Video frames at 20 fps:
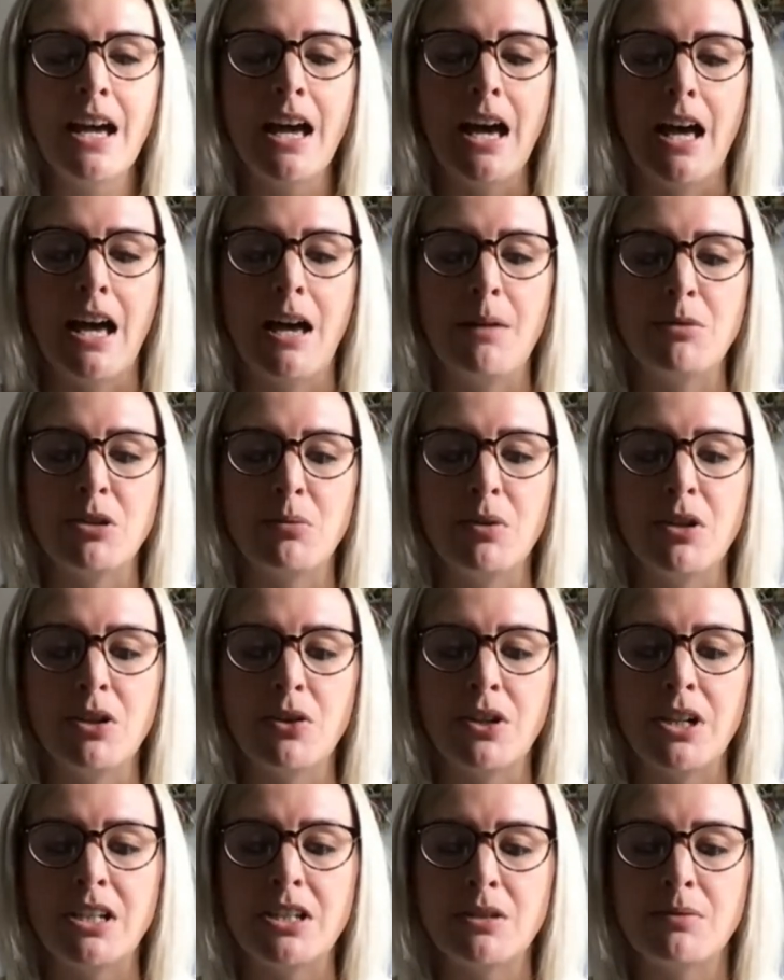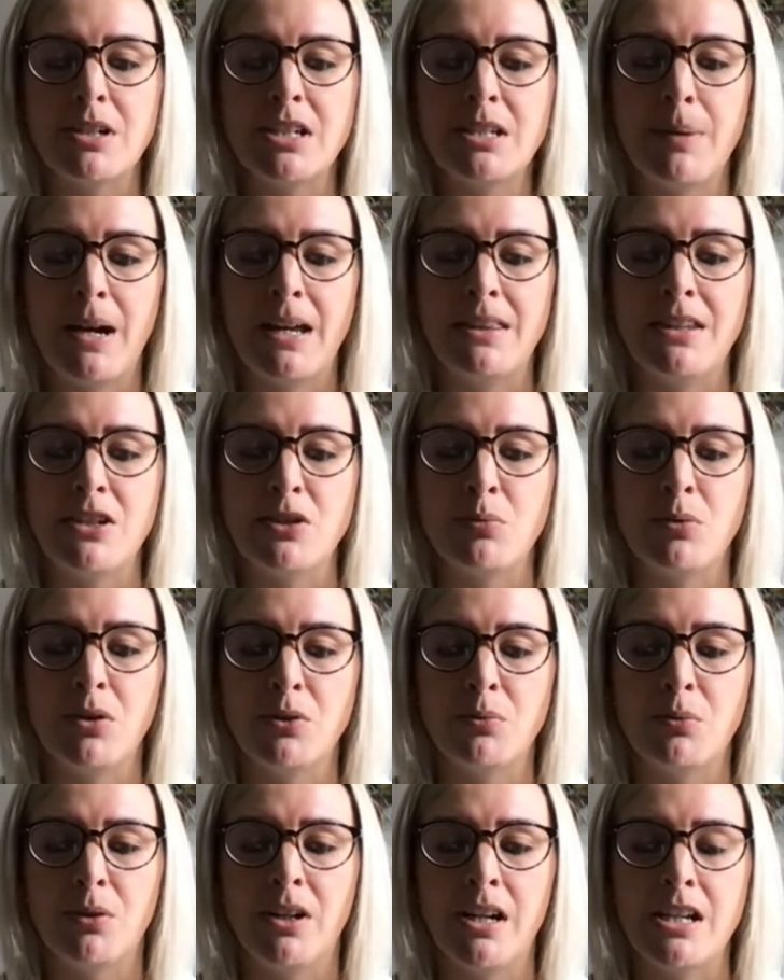So we're looking to expand this
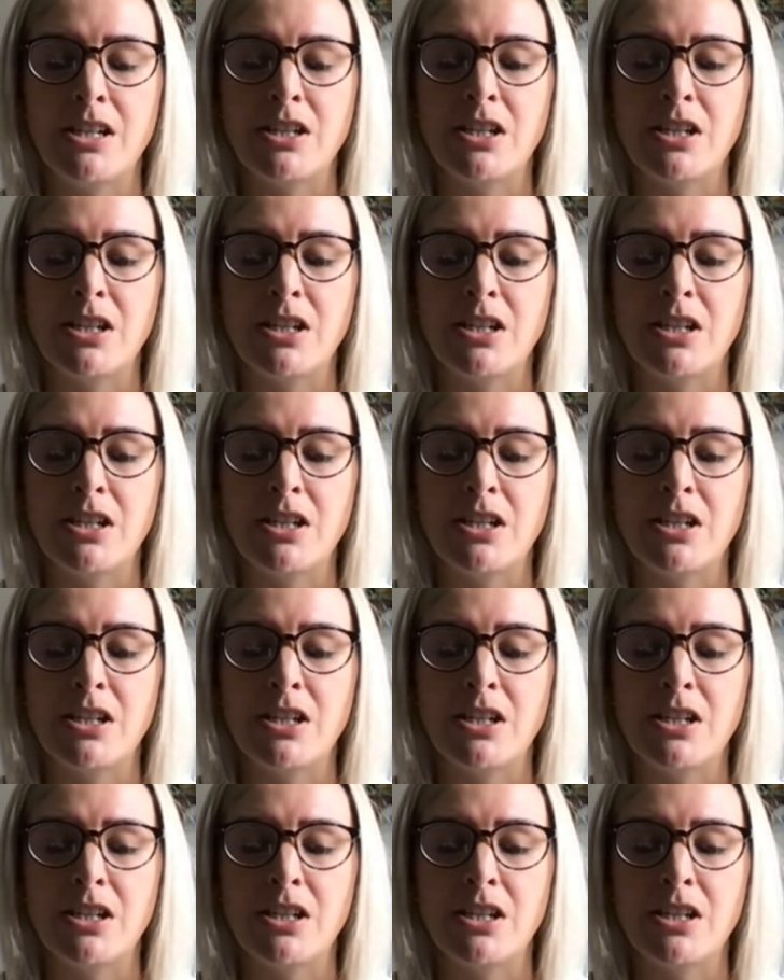worldwide.